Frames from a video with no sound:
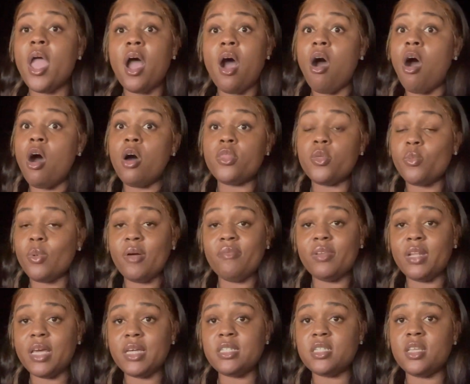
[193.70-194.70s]
all the
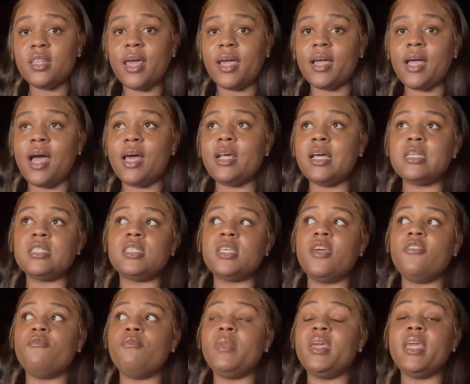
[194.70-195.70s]
revelation that God has
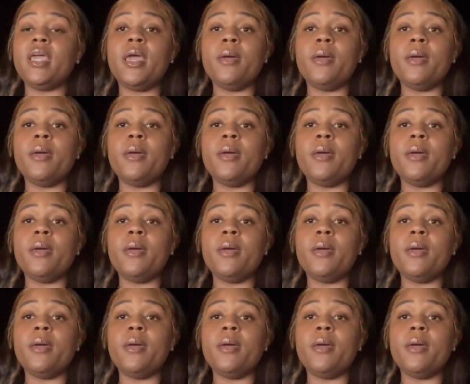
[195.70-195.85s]
given me